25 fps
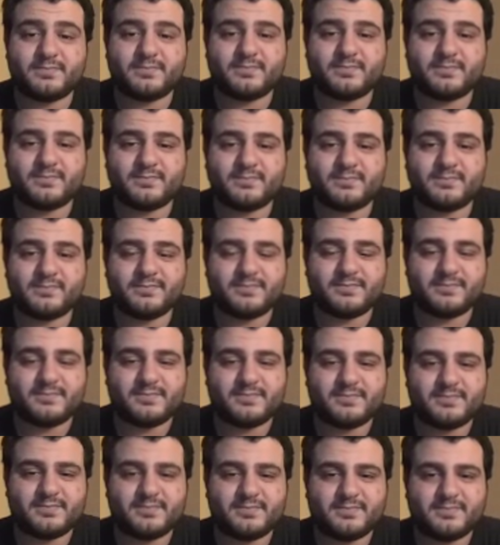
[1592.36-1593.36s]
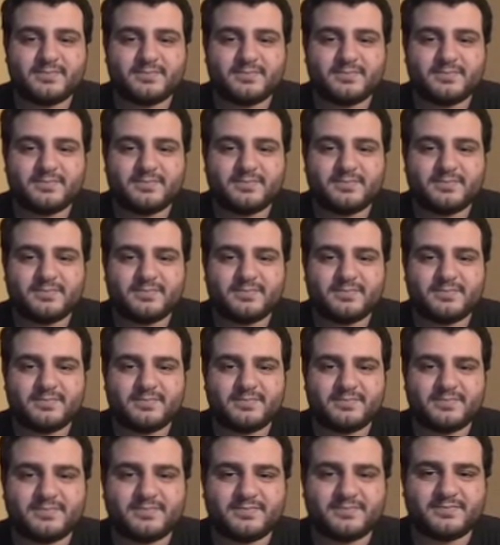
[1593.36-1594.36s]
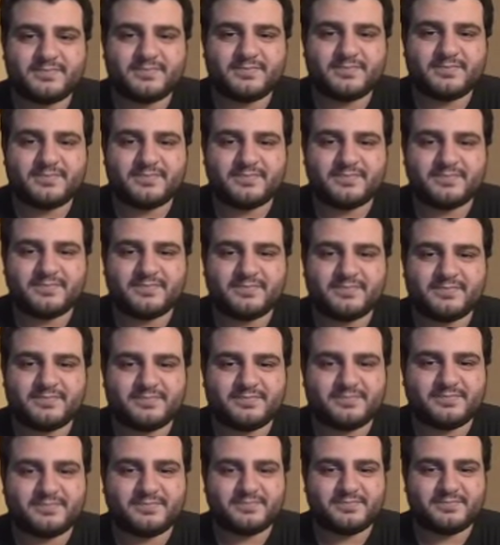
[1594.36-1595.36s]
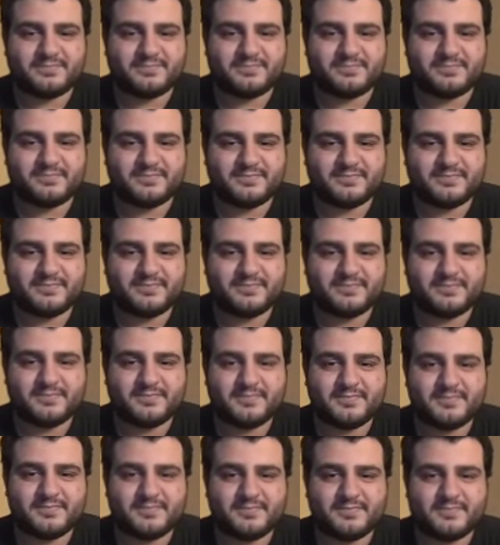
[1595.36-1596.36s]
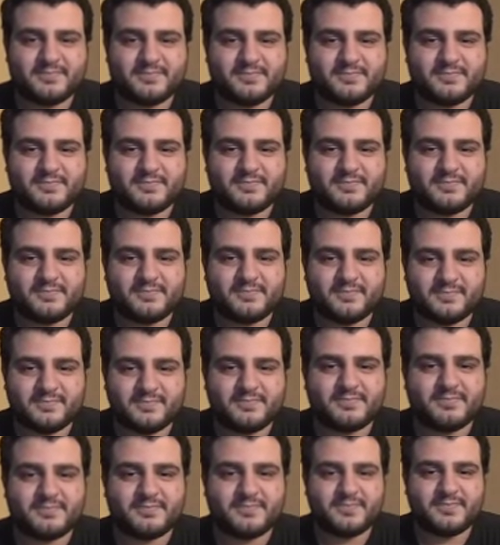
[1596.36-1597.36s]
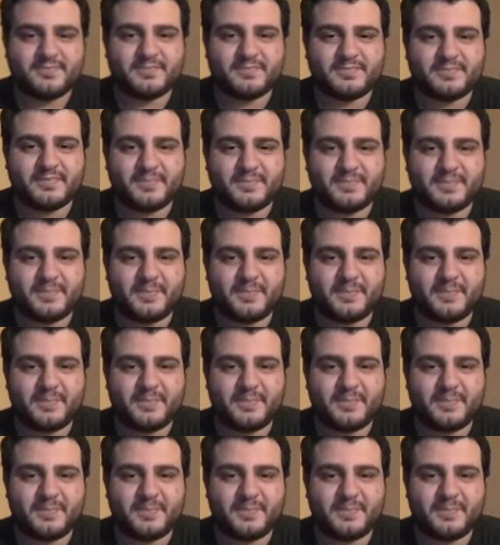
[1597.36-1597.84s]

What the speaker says: No words are spoken by the person on screen.